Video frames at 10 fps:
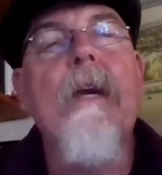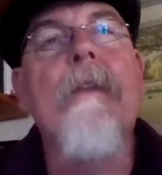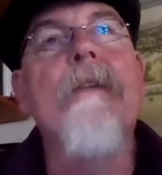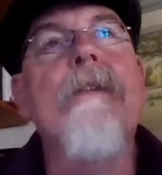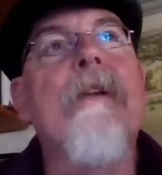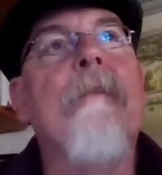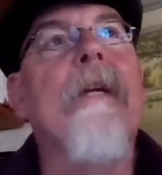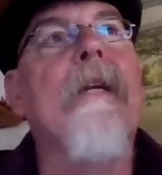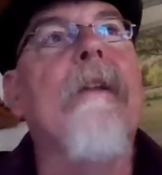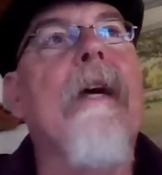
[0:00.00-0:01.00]
And this is
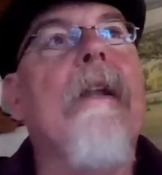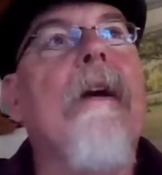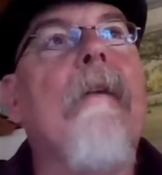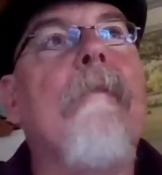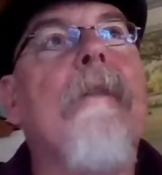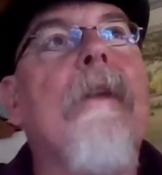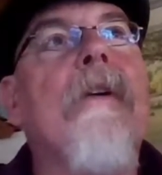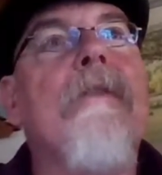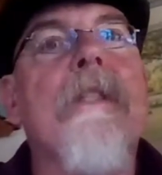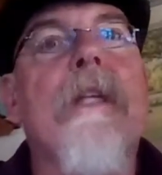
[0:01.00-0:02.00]
something that
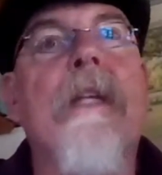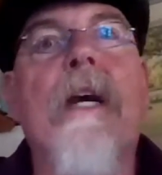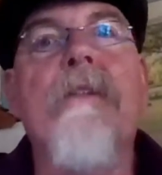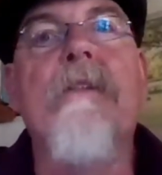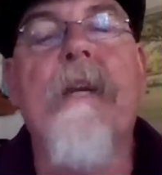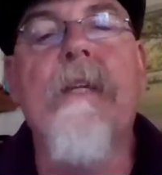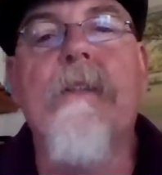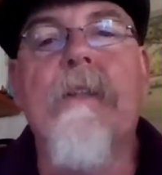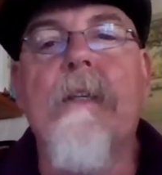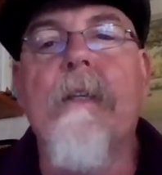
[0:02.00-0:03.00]
those of us on the
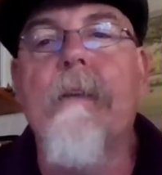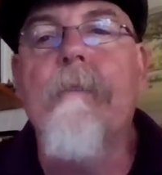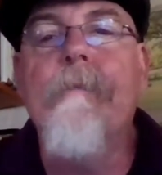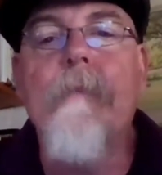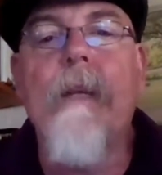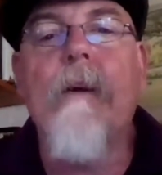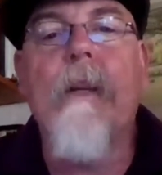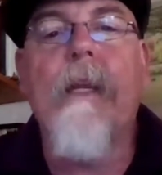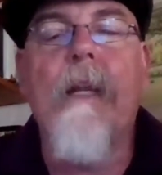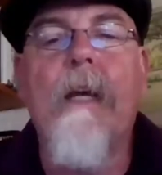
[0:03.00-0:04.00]
conservation and
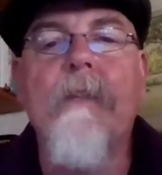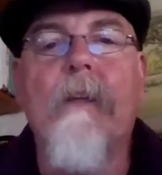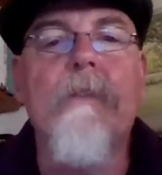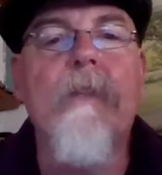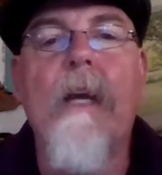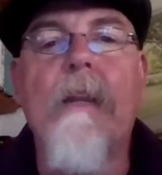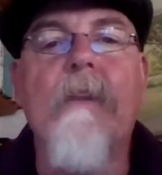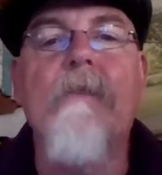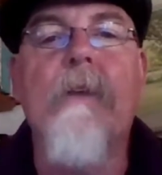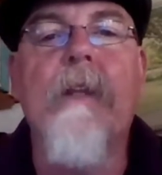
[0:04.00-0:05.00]
archaeological side of
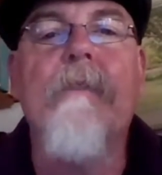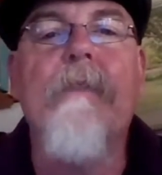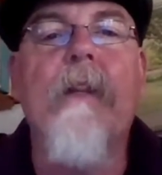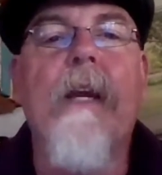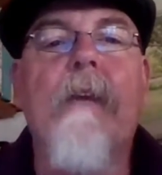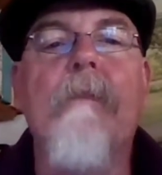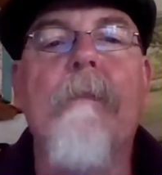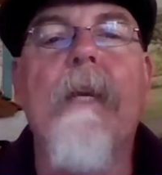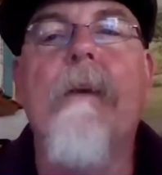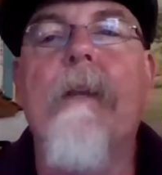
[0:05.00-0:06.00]
this really feel like would
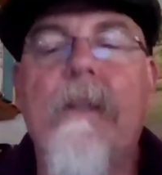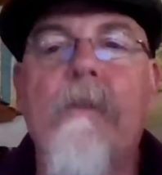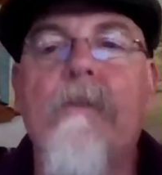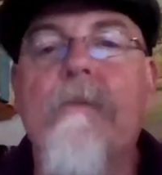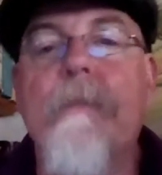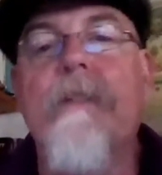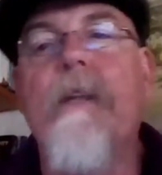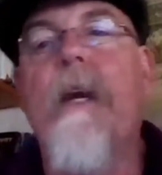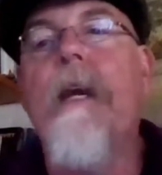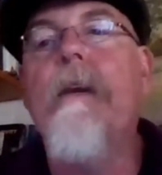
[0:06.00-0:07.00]
be a huge
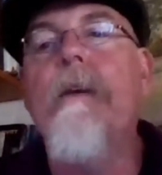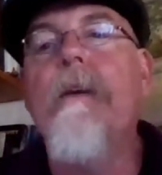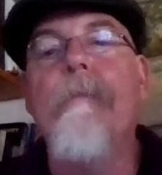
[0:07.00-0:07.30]
mistake.